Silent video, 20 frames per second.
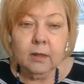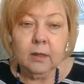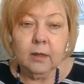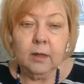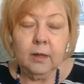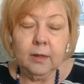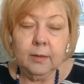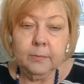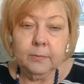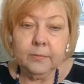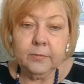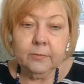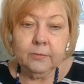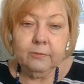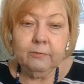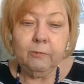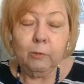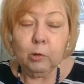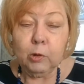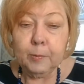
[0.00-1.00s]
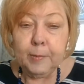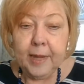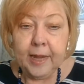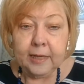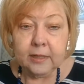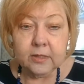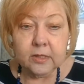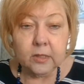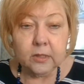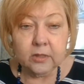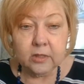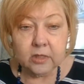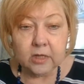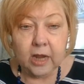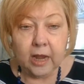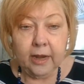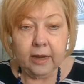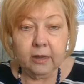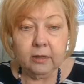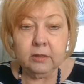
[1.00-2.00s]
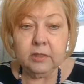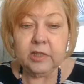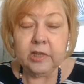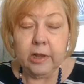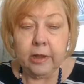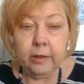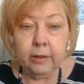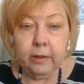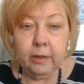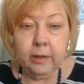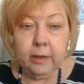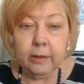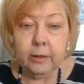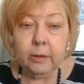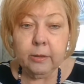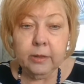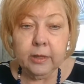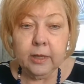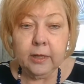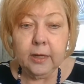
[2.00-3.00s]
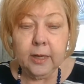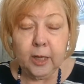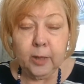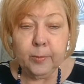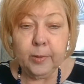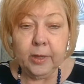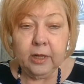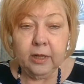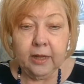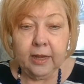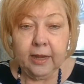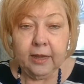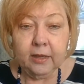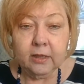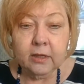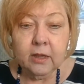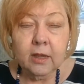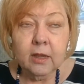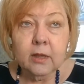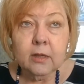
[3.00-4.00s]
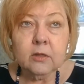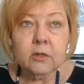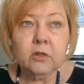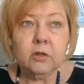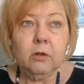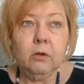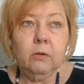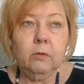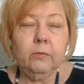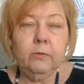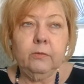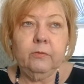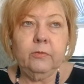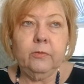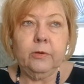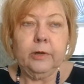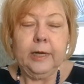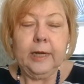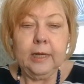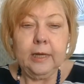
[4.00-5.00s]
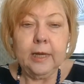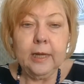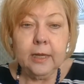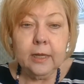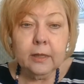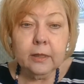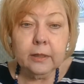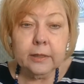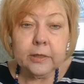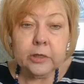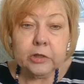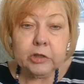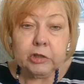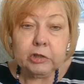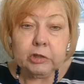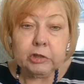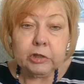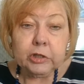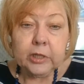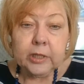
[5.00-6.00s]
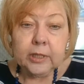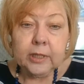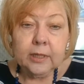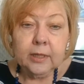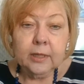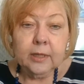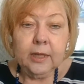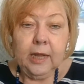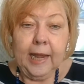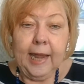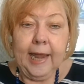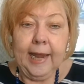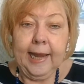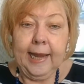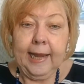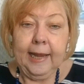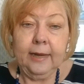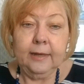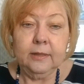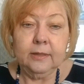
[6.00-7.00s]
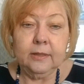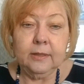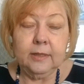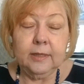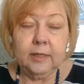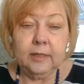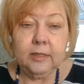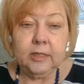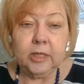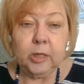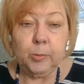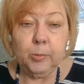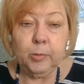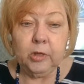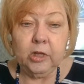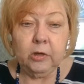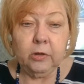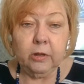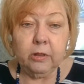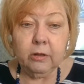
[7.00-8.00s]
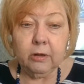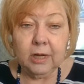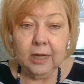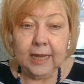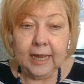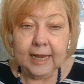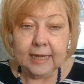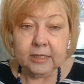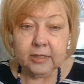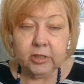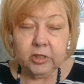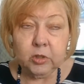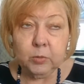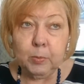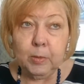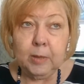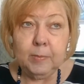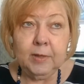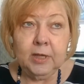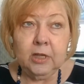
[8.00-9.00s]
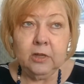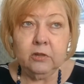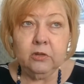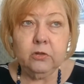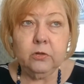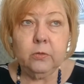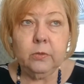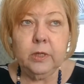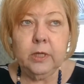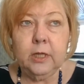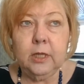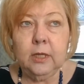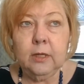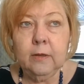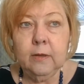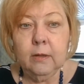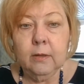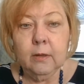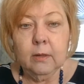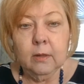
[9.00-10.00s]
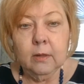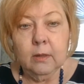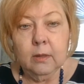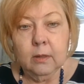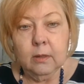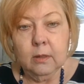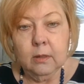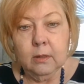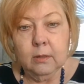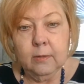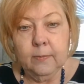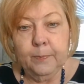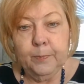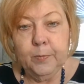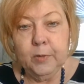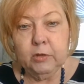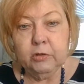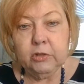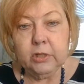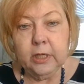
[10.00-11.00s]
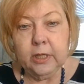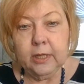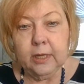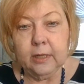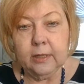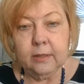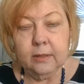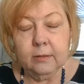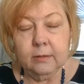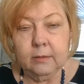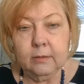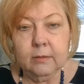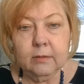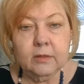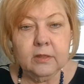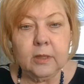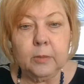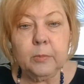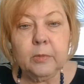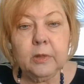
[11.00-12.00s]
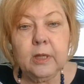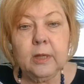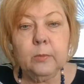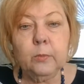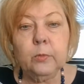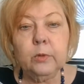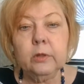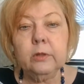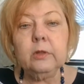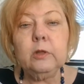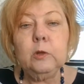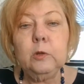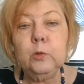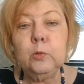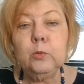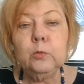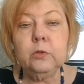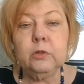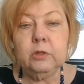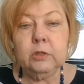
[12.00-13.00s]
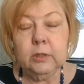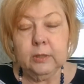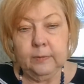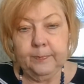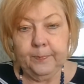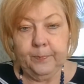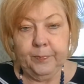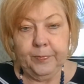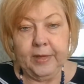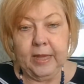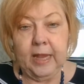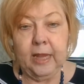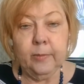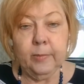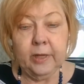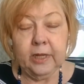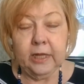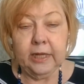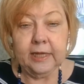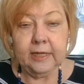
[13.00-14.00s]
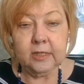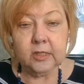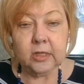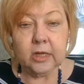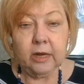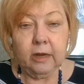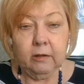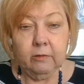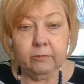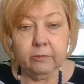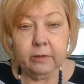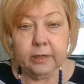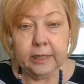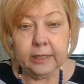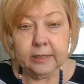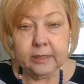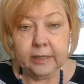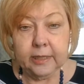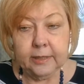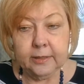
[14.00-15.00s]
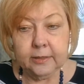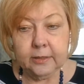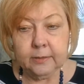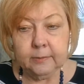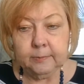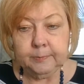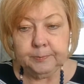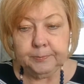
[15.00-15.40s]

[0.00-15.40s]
formats and styles other than MLA. So for English and some of your other classes, maybe history, music, and some of them will use MLA style for essays.